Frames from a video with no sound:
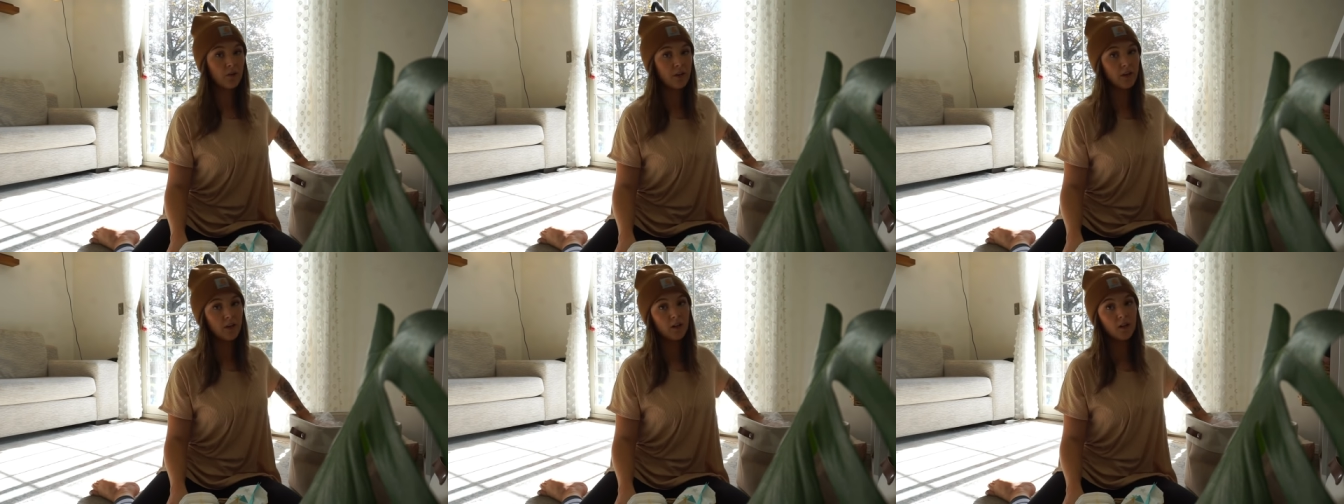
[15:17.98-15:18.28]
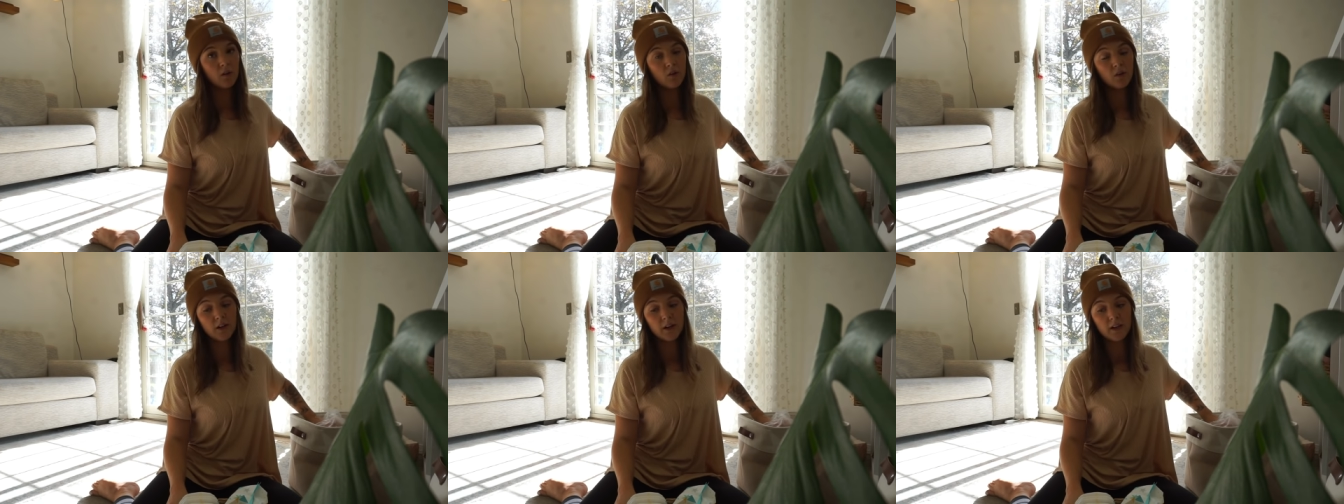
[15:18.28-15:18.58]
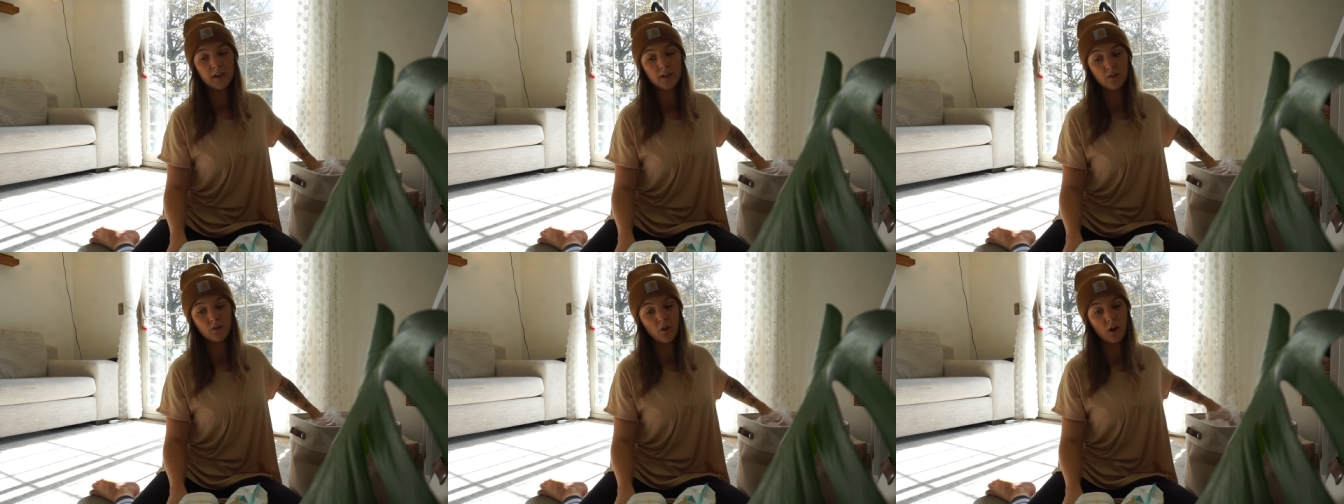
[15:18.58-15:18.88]
here, or I
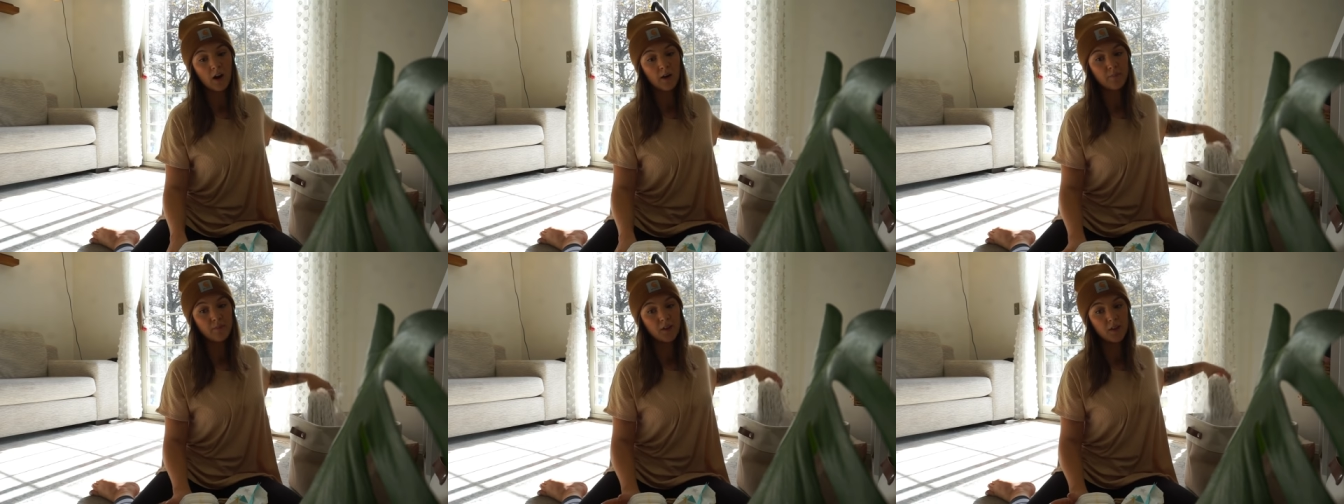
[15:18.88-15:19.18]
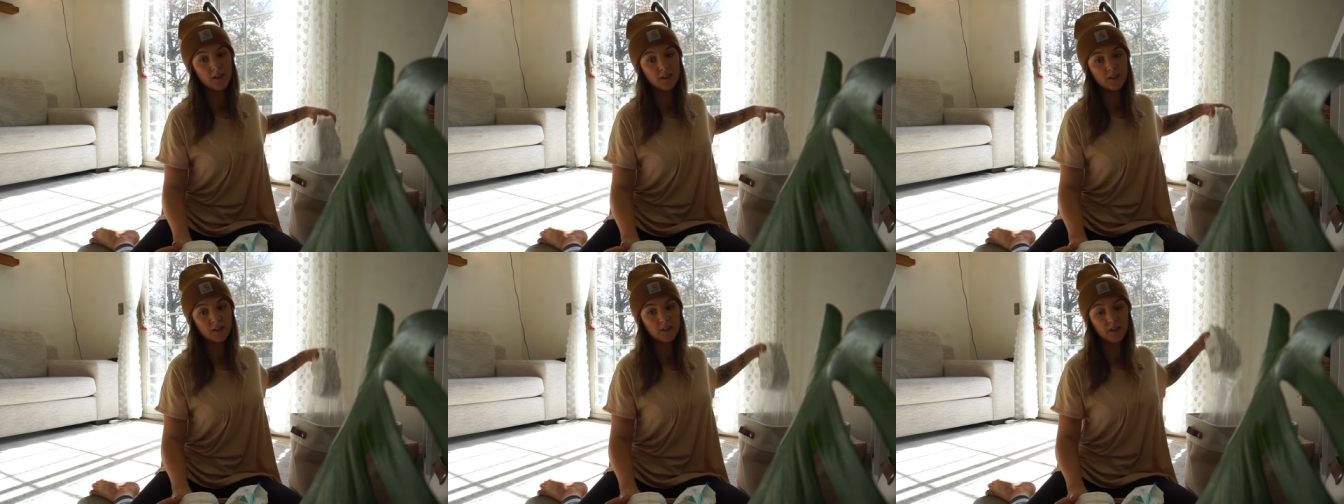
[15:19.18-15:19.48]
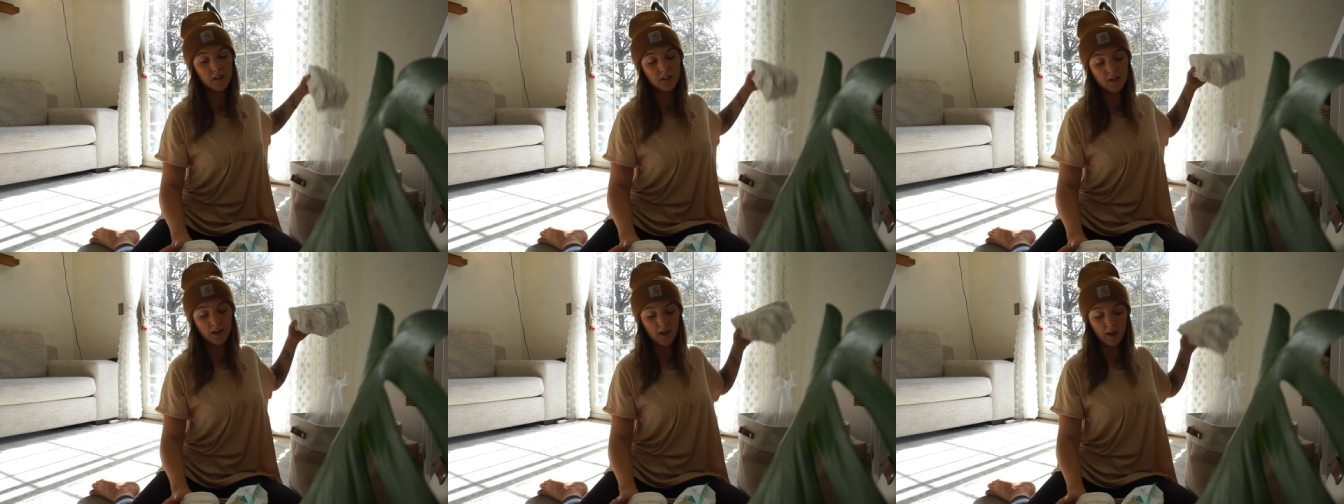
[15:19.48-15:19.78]
can grab
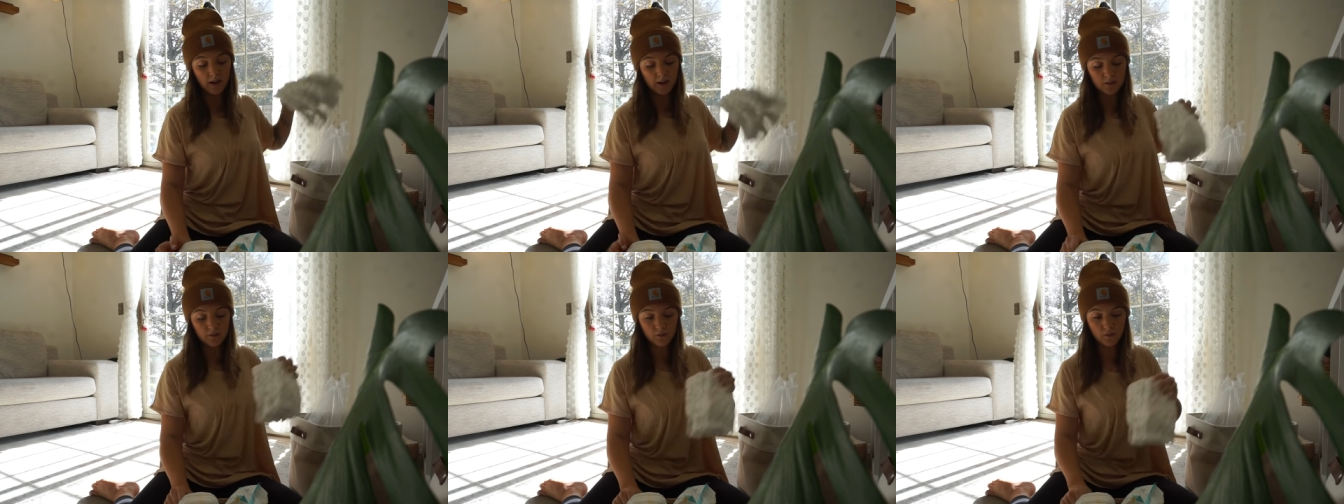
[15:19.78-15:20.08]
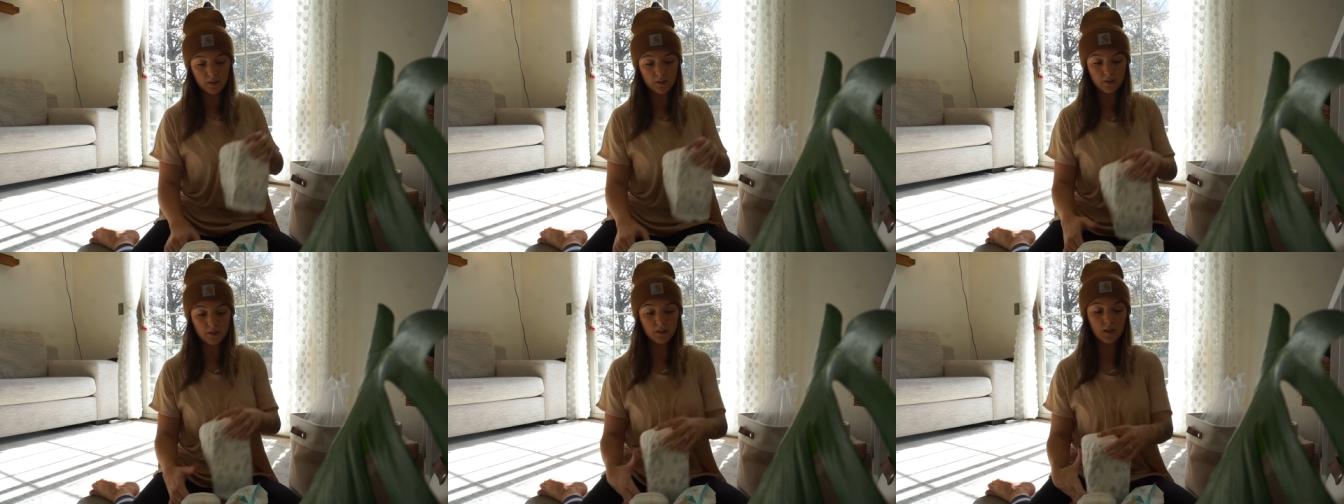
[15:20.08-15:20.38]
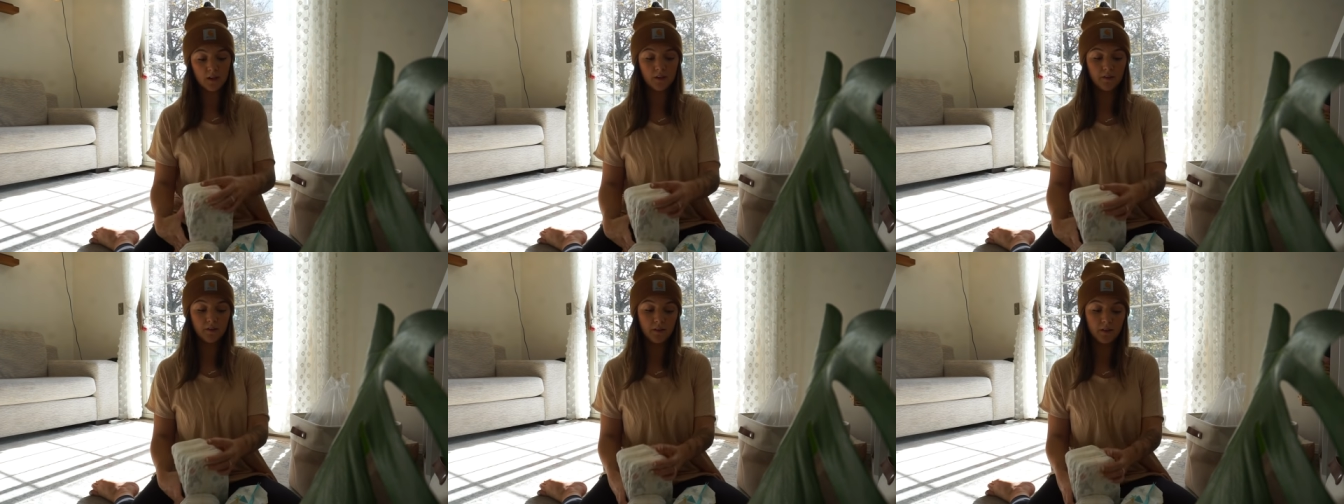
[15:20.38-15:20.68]
this and
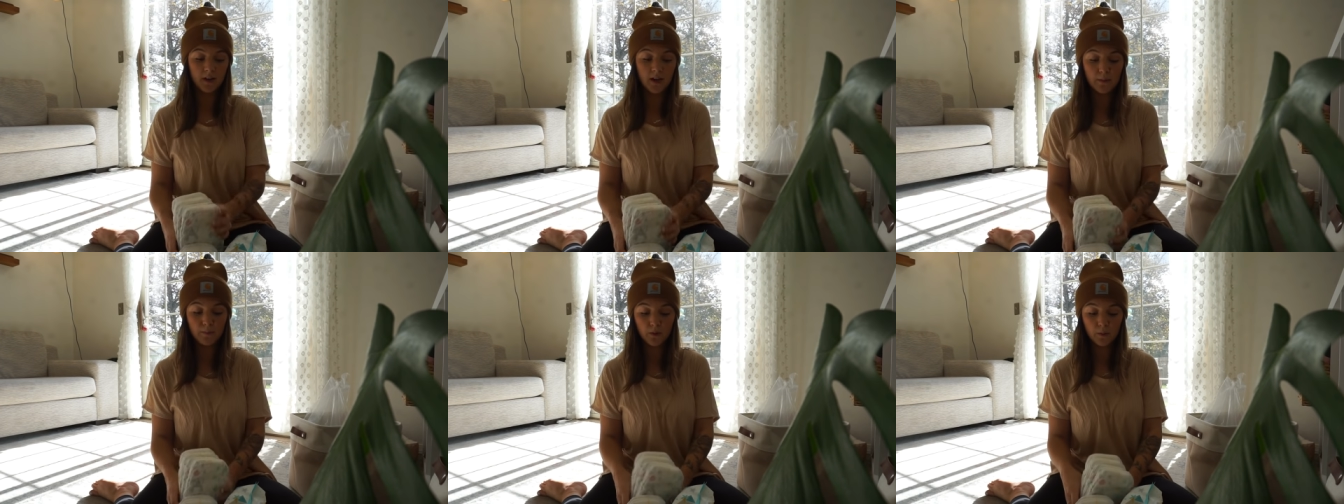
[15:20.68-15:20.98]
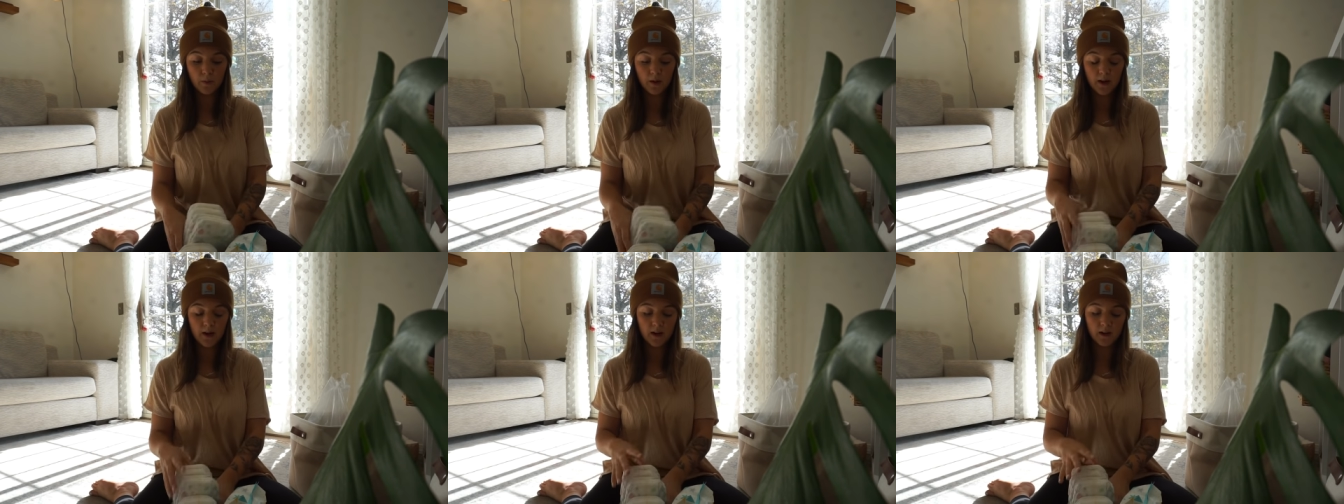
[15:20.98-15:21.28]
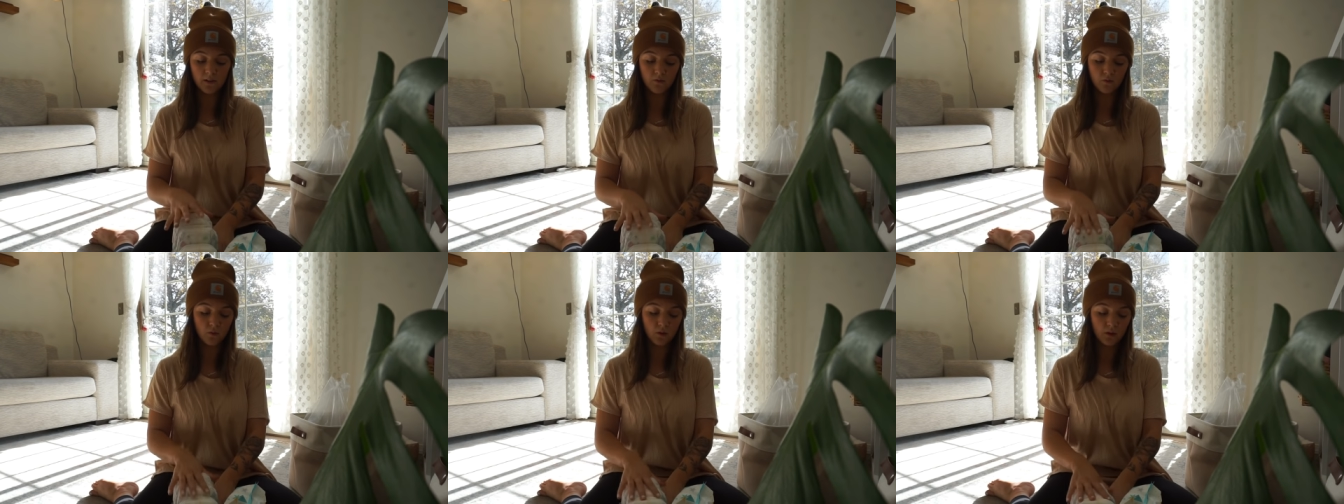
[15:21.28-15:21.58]
restock the diaper bag
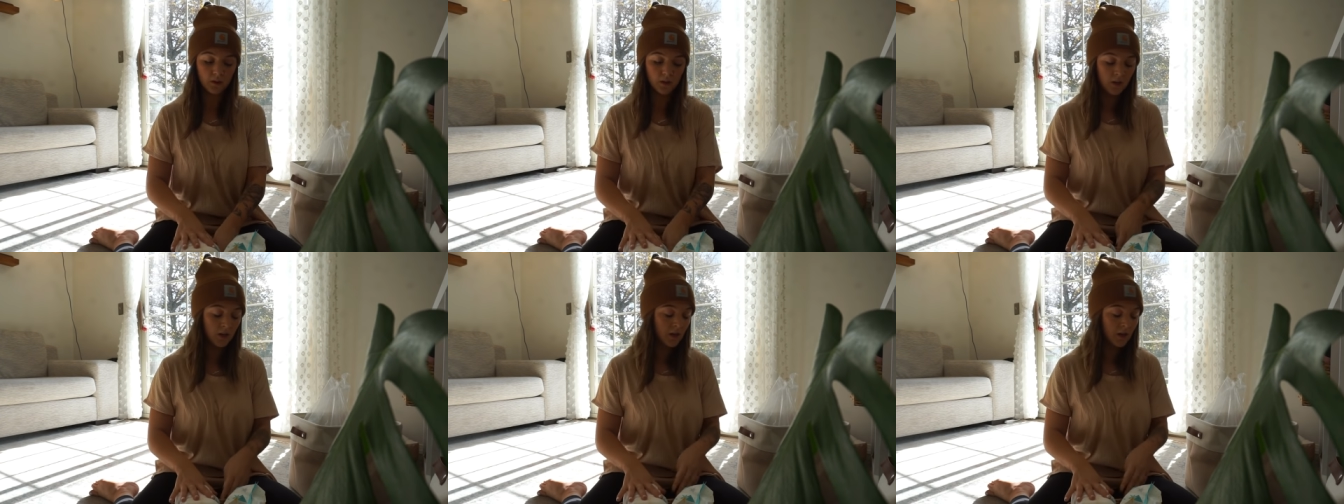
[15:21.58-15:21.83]
if we're